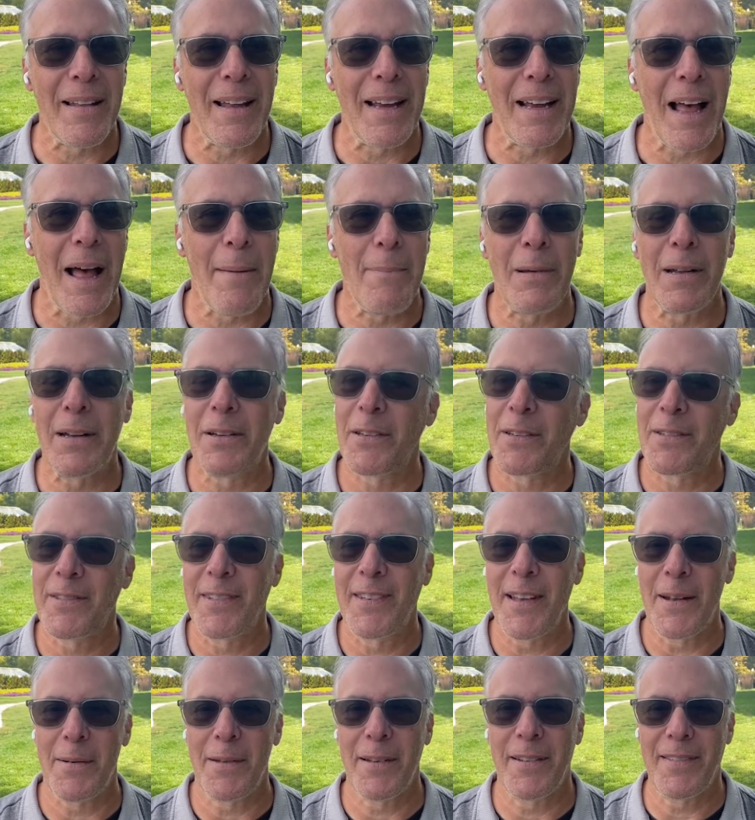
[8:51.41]
Like I'm going to just
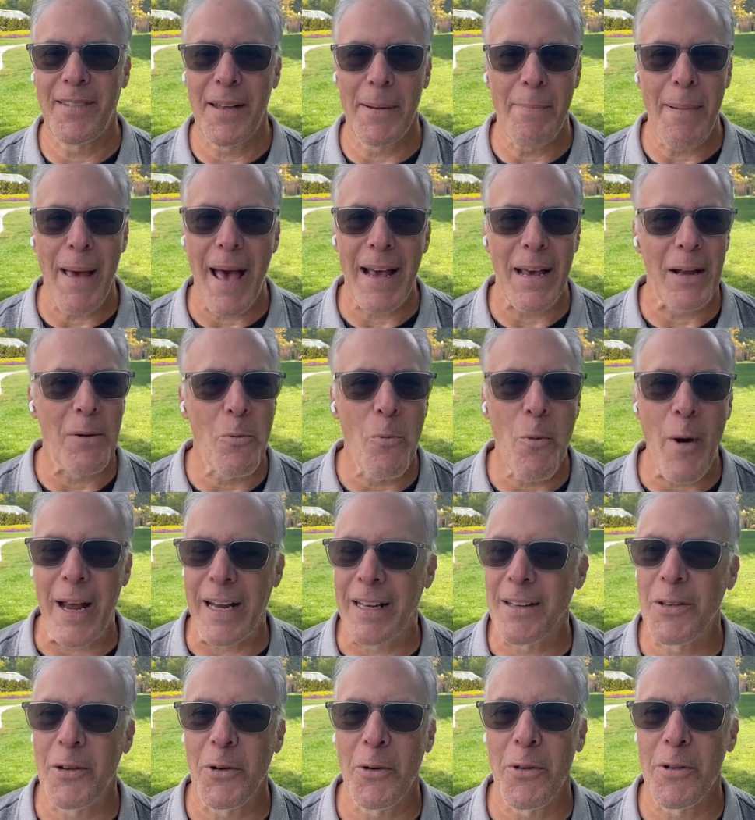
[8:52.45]
sit sit back and
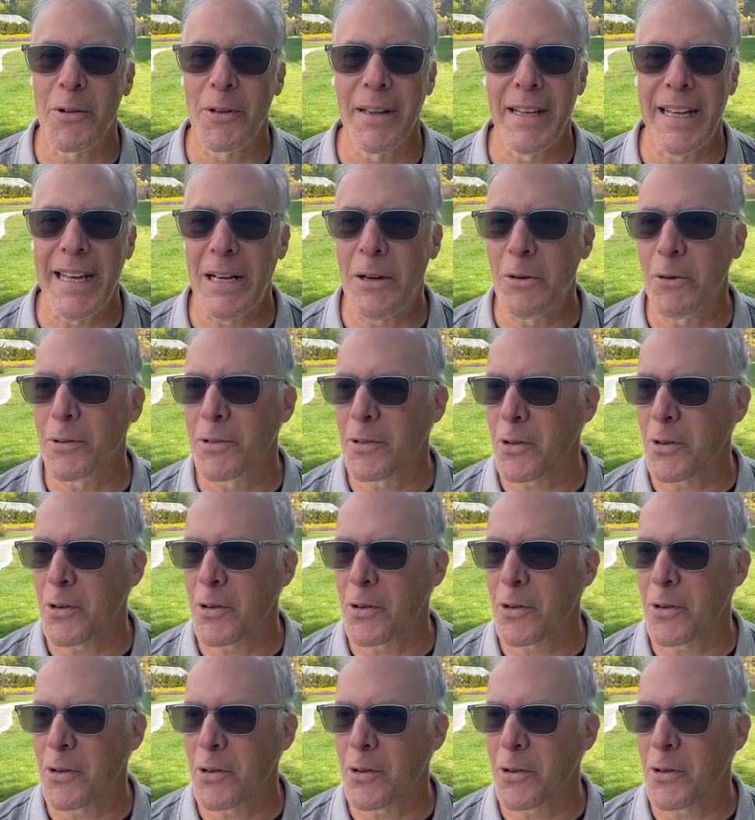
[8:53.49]
wait until they're legal,